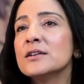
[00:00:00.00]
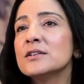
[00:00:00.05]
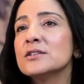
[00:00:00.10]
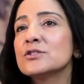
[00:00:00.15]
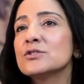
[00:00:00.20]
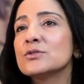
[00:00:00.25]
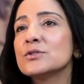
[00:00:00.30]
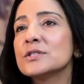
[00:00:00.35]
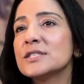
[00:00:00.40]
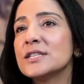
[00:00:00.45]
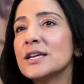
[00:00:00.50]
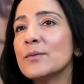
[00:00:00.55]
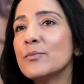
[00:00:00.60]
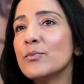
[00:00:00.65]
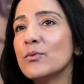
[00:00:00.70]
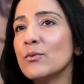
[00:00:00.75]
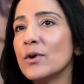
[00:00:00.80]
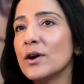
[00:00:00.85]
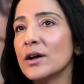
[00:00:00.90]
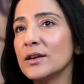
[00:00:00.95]
So
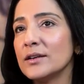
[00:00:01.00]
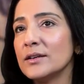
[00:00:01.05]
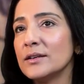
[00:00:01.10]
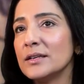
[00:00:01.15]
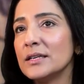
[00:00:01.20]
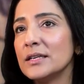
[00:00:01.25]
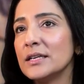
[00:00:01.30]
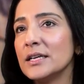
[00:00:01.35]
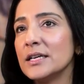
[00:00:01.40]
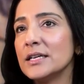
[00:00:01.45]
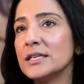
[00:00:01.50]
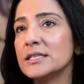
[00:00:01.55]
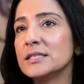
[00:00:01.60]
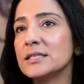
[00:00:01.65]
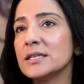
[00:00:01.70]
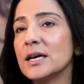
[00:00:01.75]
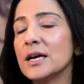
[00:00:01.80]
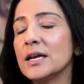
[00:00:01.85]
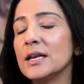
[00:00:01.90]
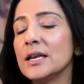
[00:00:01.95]
step one is
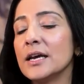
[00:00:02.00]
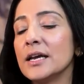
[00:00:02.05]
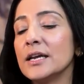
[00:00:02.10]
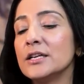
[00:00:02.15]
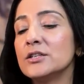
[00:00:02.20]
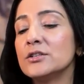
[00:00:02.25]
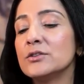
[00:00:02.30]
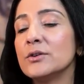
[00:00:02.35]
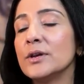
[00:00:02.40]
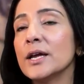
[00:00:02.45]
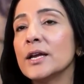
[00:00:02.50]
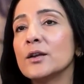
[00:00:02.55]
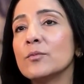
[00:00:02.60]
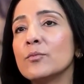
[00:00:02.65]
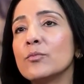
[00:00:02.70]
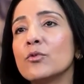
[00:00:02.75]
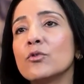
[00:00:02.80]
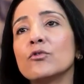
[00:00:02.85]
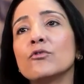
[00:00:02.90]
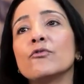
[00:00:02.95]
I like to get a
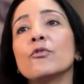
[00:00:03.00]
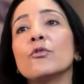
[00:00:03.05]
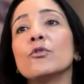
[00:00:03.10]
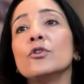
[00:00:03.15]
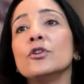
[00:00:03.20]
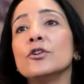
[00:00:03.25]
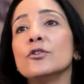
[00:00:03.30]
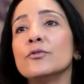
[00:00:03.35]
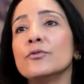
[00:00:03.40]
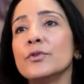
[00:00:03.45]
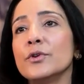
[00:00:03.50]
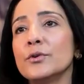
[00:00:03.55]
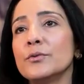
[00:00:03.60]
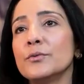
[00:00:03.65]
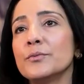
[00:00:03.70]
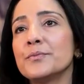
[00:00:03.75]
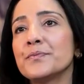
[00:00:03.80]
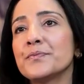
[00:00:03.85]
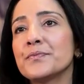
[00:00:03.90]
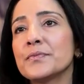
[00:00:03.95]
portfolio view.
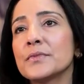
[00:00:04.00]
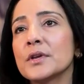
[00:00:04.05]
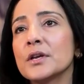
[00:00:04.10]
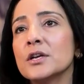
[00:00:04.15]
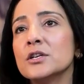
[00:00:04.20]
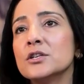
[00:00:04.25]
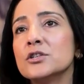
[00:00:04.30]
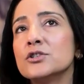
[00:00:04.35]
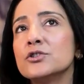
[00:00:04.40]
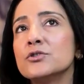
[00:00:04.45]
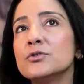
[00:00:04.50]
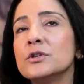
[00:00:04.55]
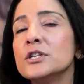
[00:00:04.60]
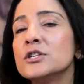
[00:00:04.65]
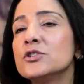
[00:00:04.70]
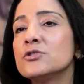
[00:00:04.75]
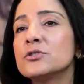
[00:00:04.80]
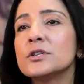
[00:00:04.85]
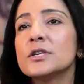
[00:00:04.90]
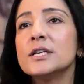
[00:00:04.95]
So you
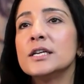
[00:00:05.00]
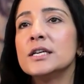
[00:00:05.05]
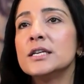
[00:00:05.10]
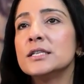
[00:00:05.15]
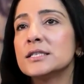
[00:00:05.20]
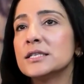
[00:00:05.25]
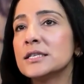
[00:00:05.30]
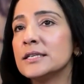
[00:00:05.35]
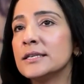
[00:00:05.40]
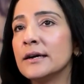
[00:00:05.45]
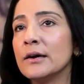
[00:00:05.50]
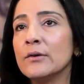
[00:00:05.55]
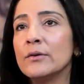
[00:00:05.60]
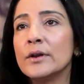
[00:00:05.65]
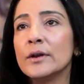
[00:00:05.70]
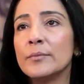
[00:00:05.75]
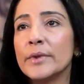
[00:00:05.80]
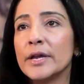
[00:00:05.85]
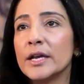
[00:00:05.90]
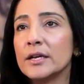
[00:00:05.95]
literally sit down
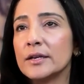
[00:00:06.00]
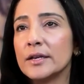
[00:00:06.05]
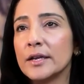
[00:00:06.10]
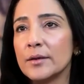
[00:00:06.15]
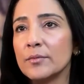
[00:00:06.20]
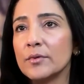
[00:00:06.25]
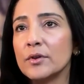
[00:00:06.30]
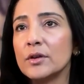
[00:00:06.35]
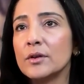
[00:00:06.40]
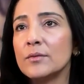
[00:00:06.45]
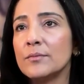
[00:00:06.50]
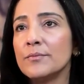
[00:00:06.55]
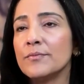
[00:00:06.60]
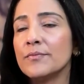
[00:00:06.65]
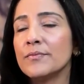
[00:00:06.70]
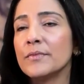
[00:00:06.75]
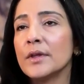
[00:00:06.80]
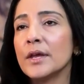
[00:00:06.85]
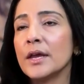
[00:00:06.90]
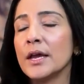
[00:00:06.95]
and make a table
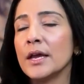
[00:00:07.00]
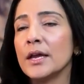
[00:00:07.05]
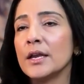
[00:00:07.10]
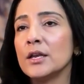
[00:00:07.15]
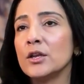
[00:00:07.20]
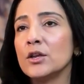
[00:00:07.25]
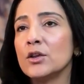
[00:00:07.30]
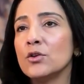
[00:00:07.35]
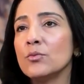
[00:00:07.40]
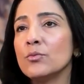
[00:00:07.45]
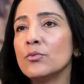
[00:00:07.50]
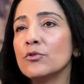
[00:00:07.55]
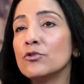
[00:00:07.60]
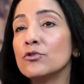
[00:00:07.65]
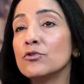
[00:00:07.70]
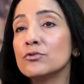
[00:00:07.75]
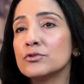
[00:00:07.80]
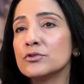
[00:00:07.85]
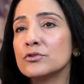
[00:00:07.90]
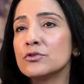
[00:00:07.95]
and you put
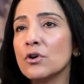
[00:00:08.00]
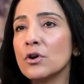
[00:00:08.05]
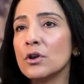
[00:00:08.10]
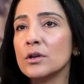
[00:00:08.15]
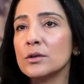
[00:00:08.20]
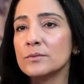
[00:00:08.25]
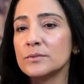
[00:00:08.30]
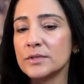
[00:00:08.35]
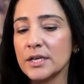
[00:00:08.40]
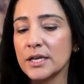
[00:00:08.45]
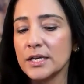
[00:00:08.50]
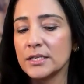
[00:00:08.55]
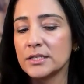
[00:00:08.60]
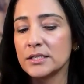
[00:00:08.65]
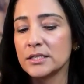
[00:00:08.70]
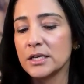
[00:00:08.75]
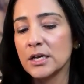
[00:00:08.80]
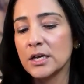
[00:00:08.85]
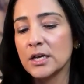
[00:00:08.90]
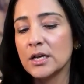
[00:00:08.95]
those columns
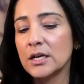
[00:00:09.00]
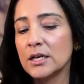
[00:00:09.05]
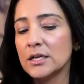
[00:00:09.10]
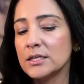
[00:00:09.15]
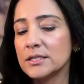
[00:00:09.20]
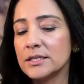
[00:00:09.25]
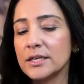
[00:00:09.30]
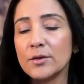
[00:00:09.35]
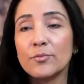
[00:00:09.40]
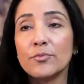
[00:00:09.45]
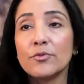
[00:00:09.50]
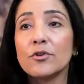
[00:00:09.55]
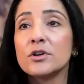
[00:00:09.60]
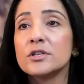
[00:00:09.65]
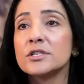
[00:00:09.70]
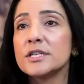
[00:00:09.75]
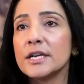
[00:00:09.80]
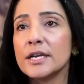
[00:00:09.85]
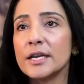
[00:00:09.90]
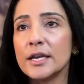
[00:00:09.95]
as, say,
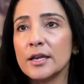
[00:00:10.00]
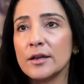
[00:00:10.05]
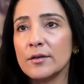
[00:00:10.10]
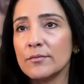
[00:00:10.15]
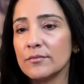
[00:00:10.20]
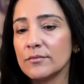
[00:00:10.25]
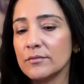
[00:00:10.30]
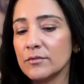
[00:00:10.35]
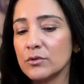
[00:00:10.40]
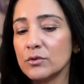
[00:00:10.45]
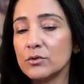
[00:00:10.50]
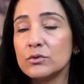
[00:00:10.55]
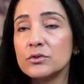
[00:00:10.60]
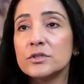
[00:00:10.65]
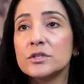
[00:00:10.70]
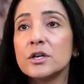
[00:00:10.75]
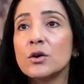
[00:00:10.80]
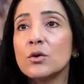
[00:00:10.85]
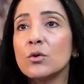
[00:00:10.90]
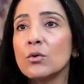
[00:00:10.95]
project name,
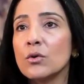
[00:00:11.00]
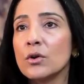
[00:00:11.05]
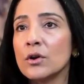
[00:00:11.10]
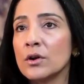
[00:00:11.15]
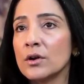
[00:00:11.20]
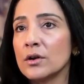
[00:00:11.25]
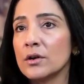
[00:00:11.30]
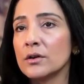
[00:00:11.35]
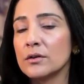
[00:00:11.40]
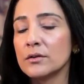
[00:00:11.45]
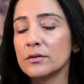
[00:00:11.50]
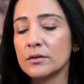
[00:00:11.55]
who's the owner,